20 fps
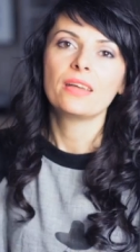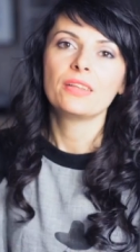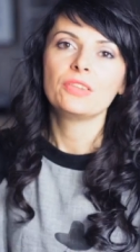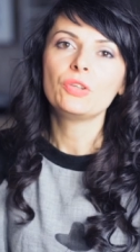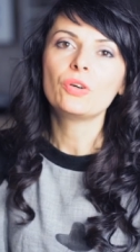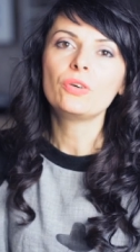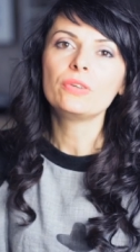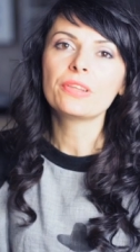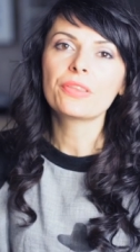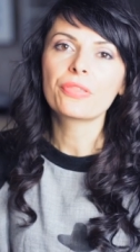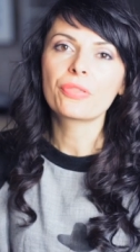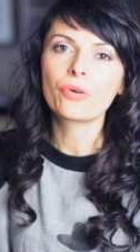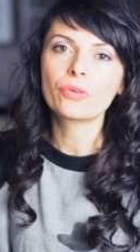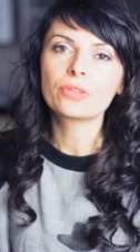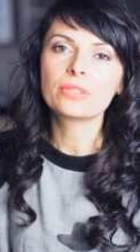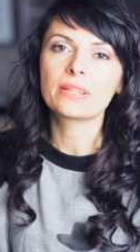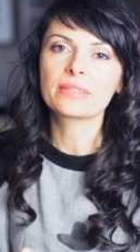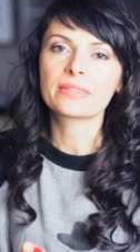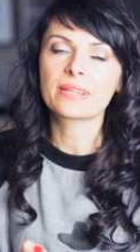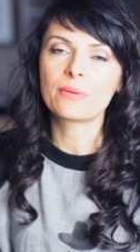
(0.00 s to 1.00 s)
The only
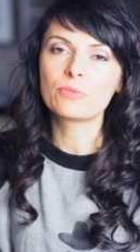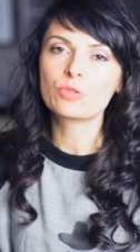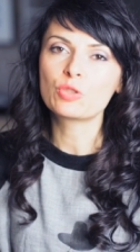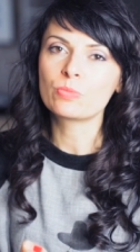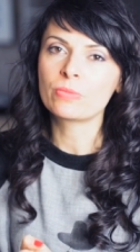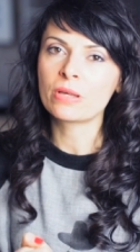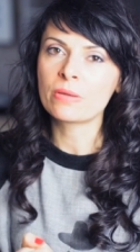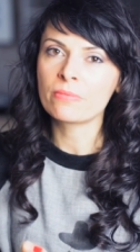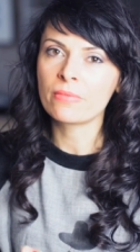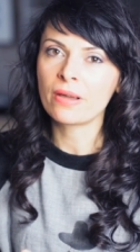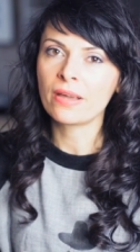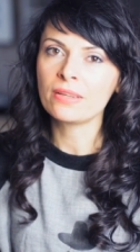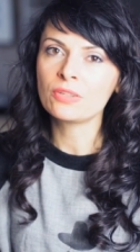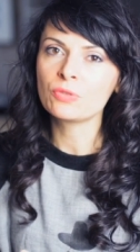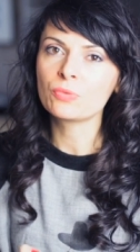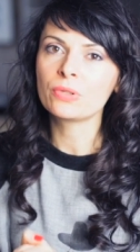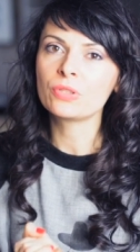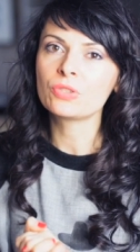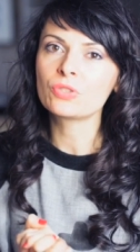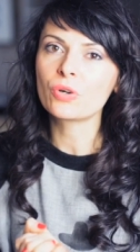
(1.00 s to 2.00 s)
thought that comes to my
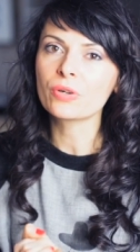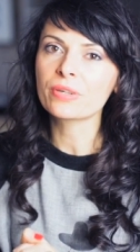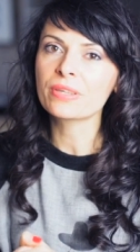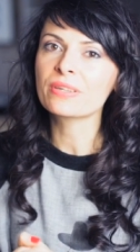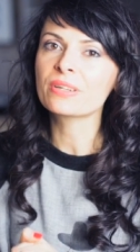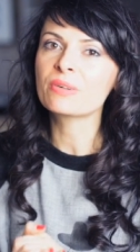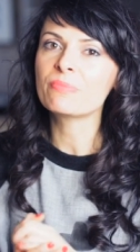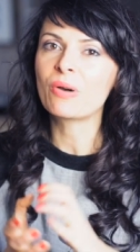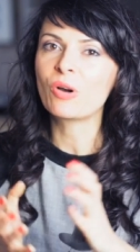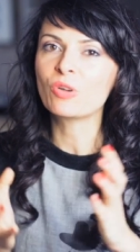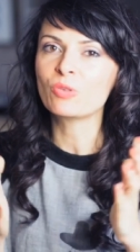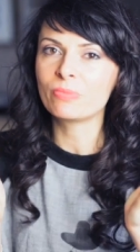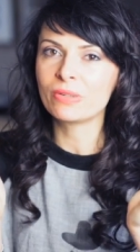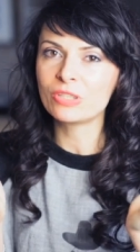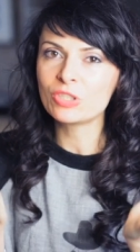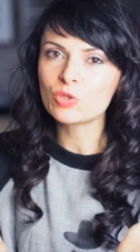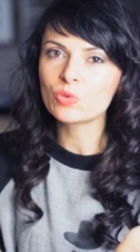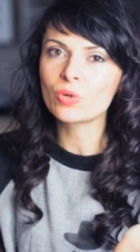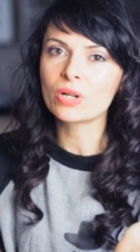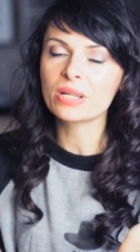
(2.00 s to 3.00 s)
mind when talking about
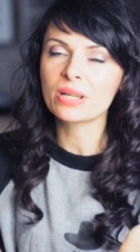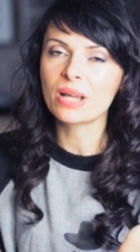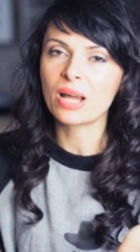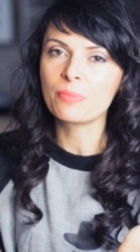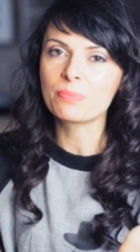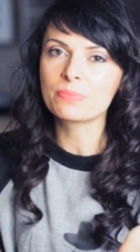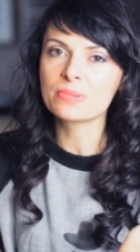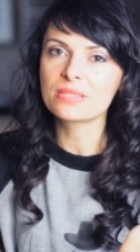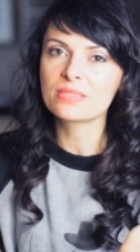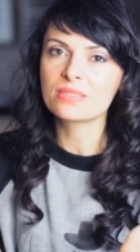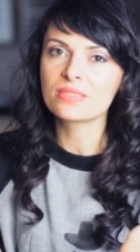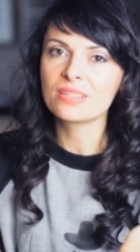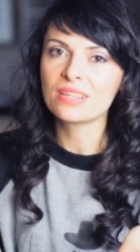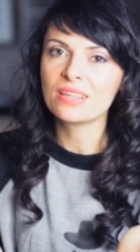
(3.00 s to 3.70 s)
menstrual cups.